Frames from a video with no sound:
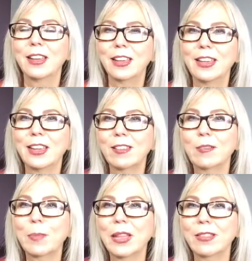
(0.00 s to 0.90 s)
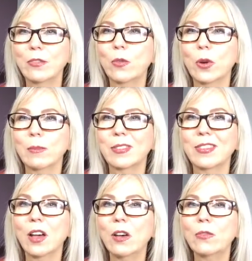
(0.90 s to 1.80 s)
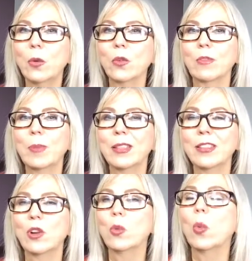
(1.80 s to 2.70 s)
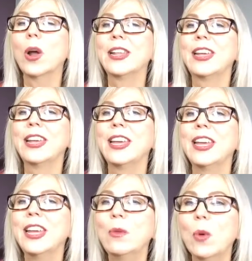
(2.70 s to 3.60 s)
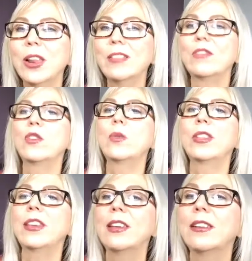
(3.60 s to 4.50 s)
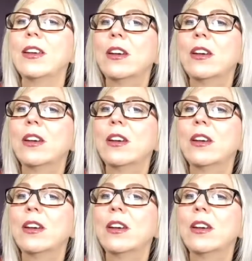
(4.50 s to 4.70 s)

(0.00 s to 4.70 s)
he spent it for himself or spent it on what he wanted to do with it